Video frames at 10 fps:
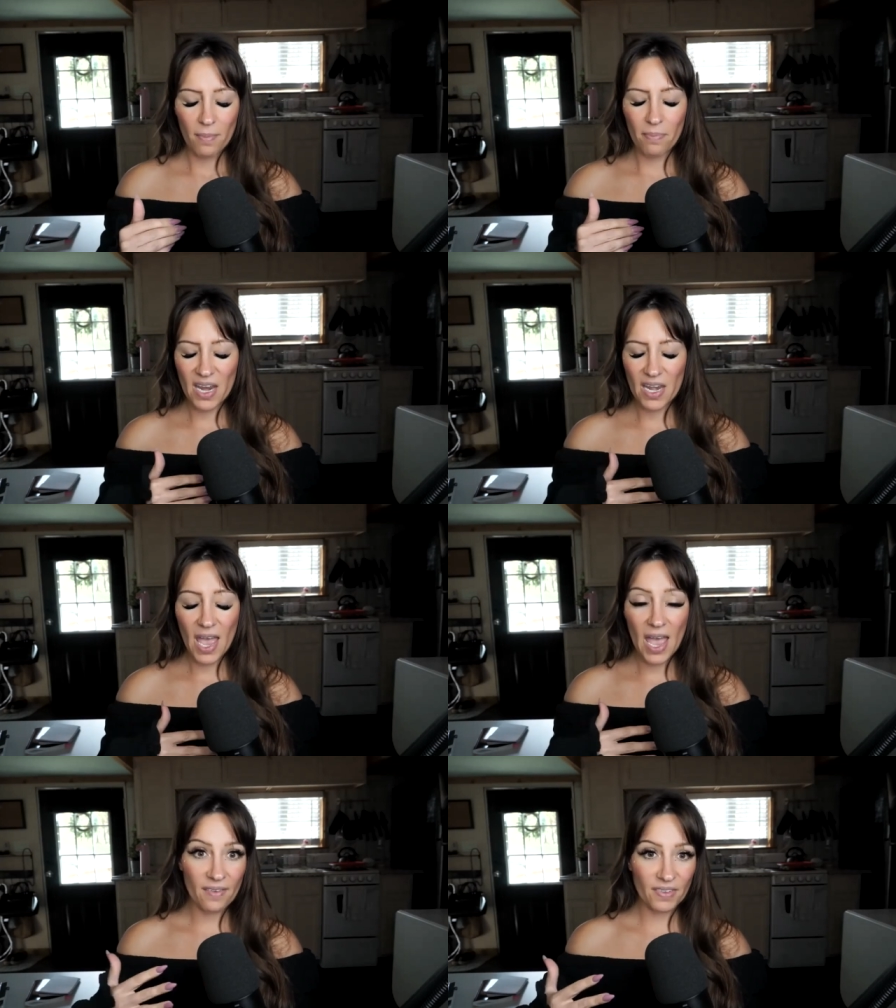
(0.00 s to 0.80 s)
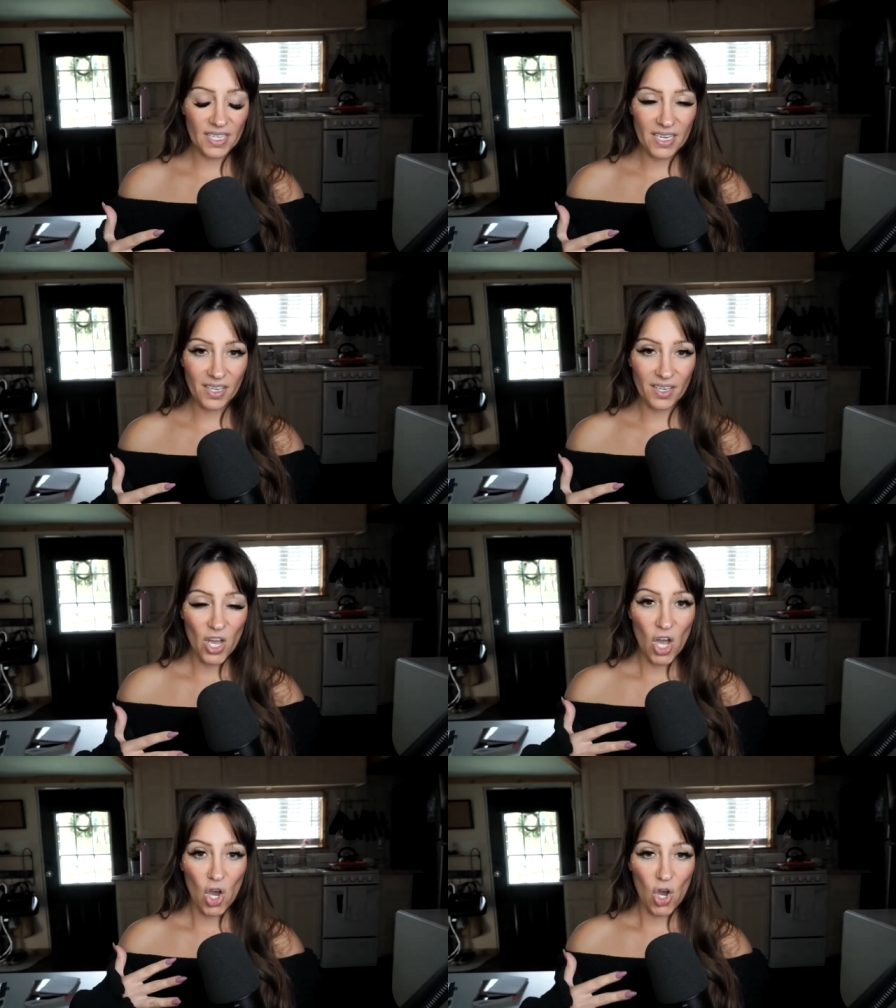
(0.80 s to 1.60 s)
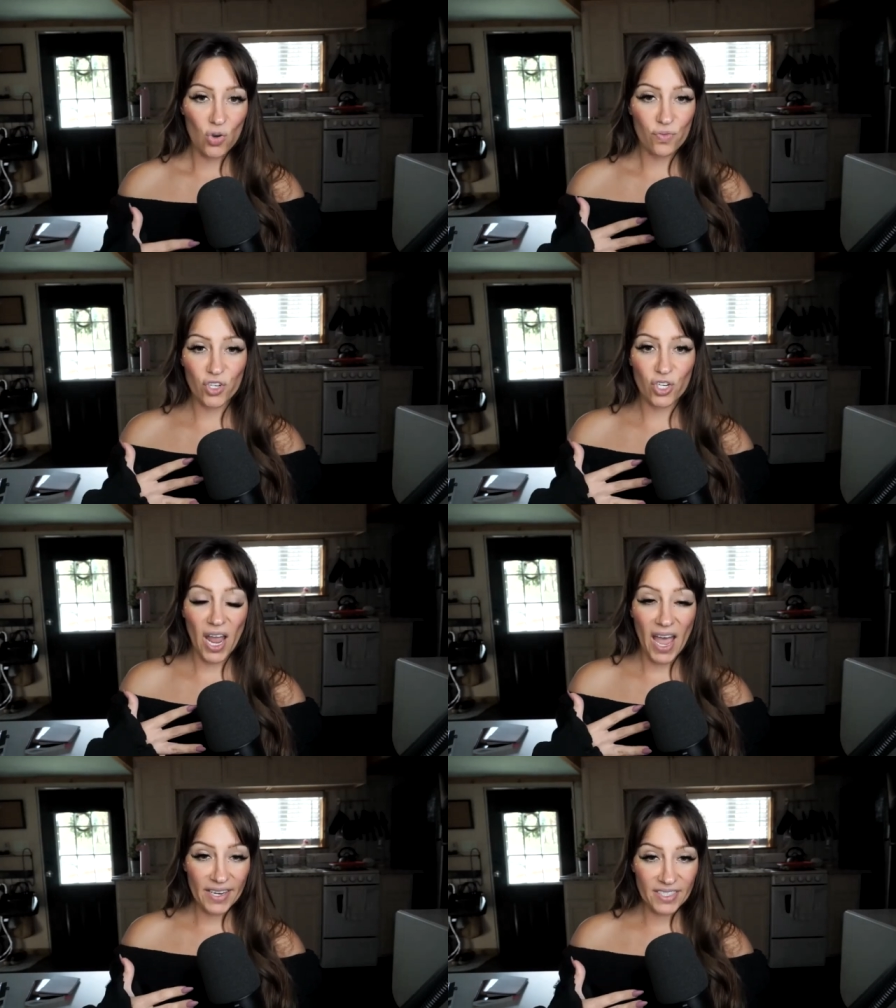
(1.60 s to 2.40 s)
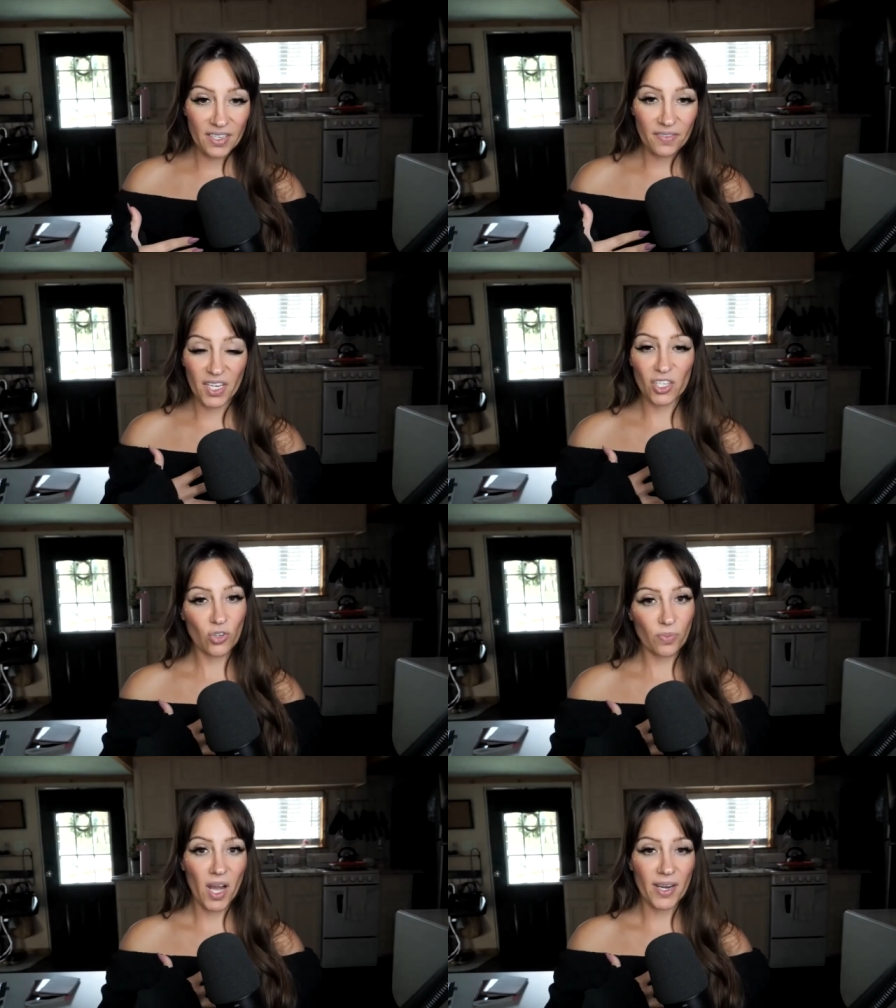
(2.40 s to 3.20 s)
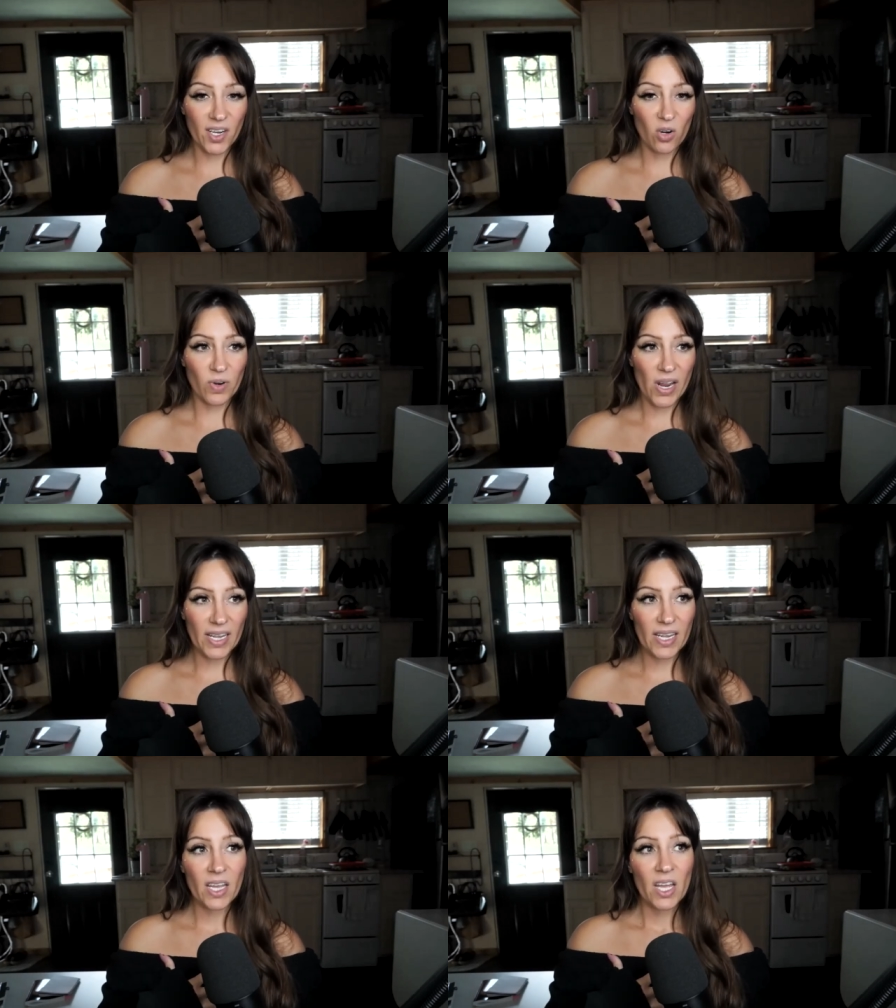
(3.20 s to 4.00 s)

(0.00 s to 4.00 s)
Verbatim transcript: been heavily overactive in your body already,